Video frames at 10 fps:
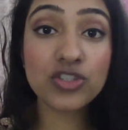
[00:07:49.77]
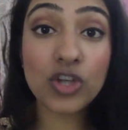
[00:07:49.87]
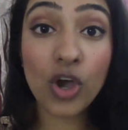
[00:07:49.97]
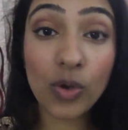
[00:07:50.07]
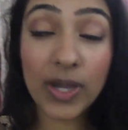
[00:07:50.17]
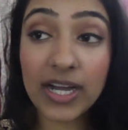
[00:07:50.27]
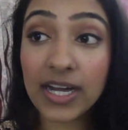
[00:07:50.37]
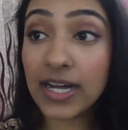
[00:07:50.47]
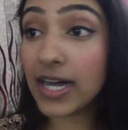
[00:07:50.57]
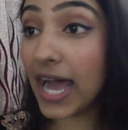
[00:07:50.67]
So
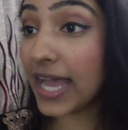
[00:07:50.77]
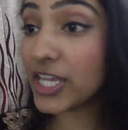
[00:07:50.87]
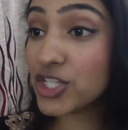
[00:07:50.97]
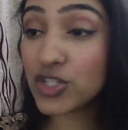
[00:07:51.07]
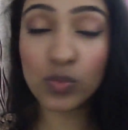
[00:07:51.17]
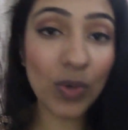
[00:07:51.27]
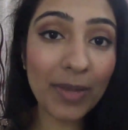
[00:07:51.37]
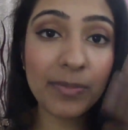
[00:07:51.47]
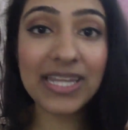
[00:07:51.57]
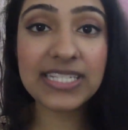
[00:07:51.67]
I just wiped my